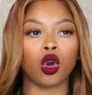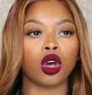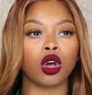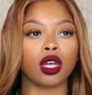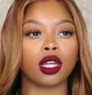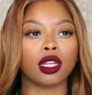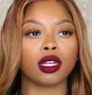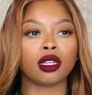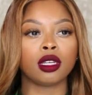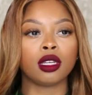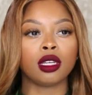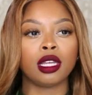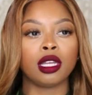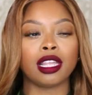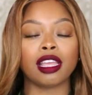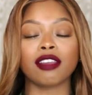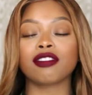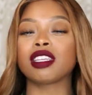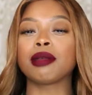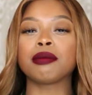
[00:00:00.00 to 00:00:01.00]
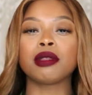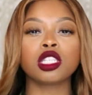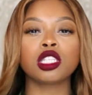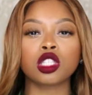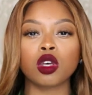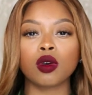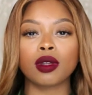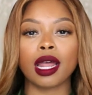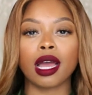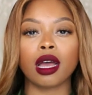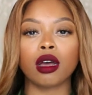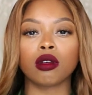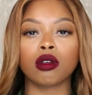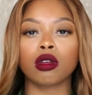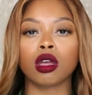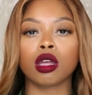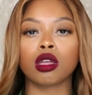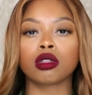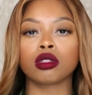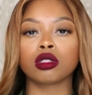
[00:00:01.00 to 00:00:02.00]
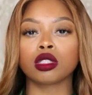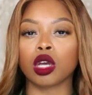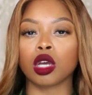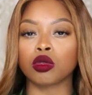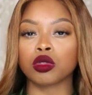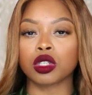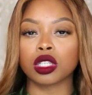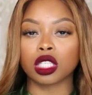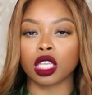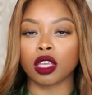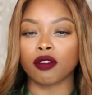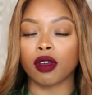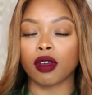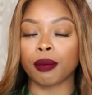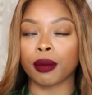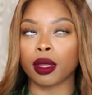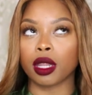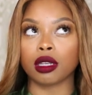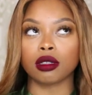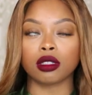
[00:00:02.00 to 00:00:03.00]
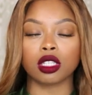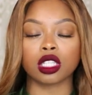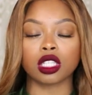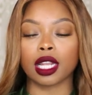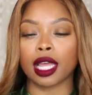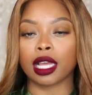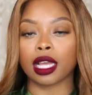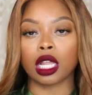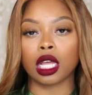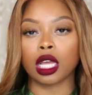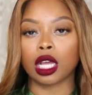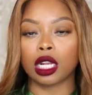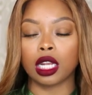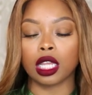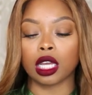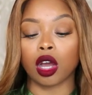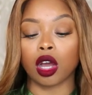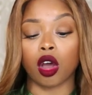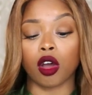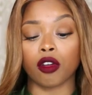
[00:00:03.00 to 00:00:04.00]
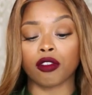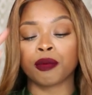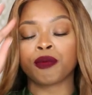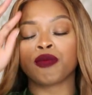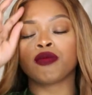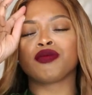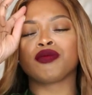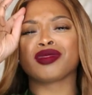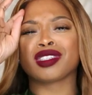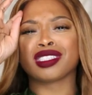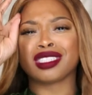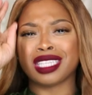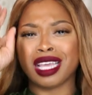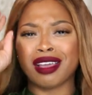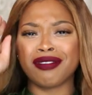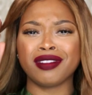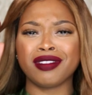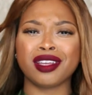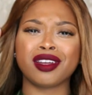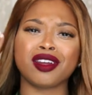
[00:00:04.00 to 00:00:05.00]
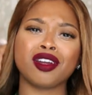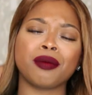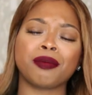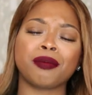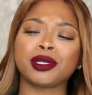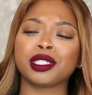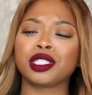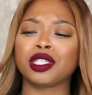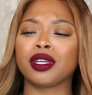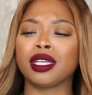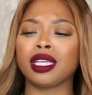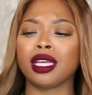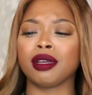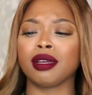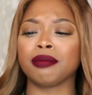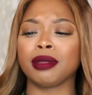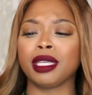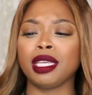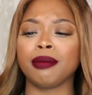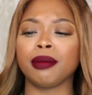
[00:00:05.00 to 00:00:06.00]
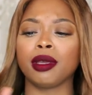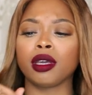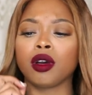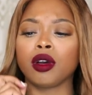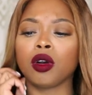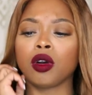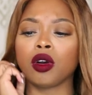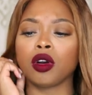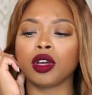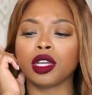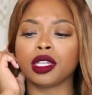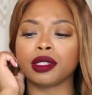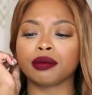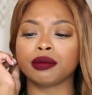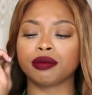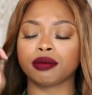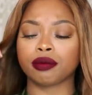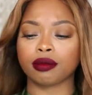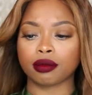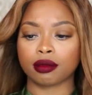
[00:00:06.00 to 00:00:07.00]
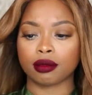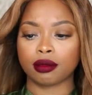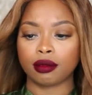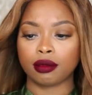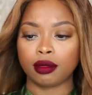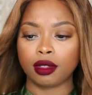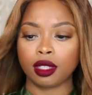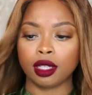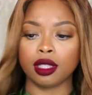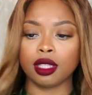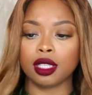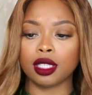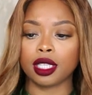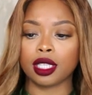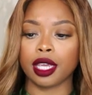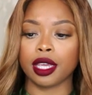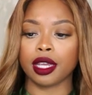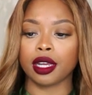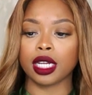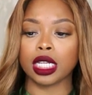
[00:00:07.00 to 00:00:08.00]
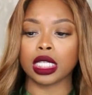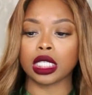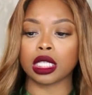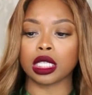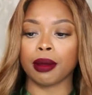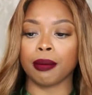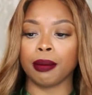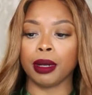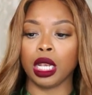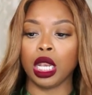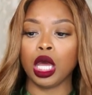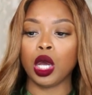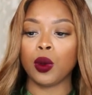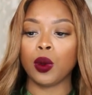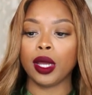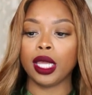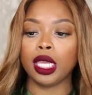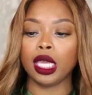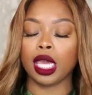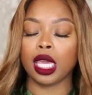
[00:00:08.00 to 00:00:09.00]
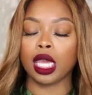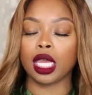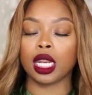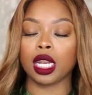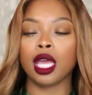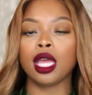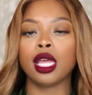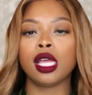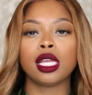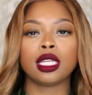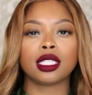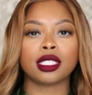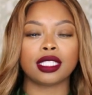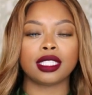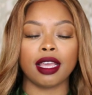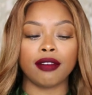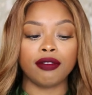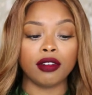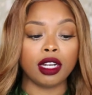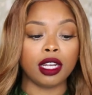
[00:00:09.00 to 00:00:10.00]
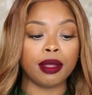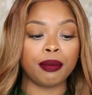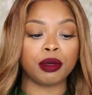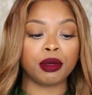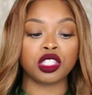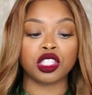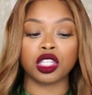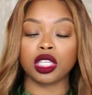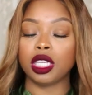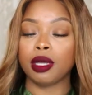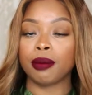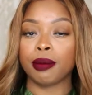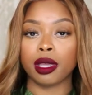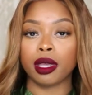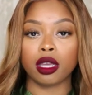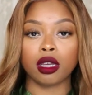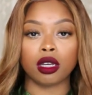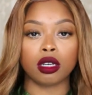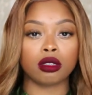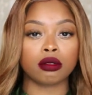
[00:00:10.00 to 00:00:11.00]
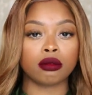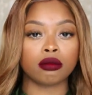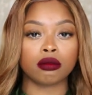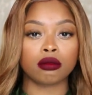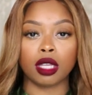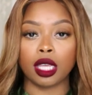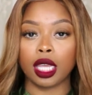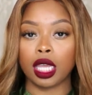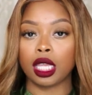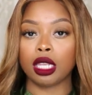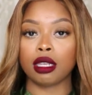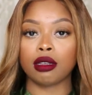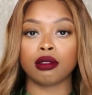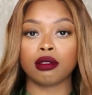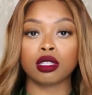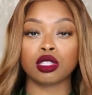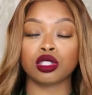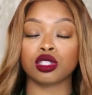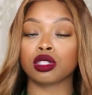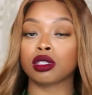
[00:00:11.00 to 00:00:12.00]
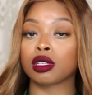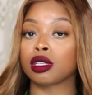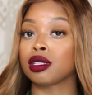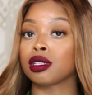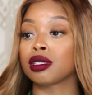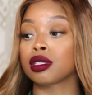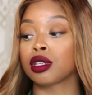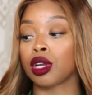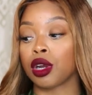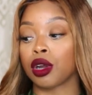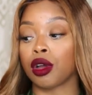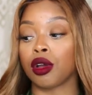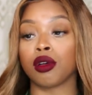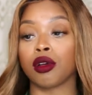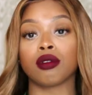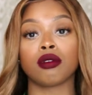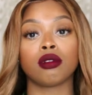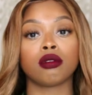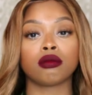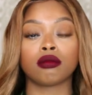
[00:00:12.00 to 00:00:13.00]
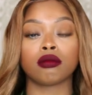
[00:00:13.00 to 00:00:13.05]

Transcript: on, if something sold out, don't just give up and just like click off. Definitely, girl, put your um, email on. This hair is blowing it. Definitely put your email in because, girl,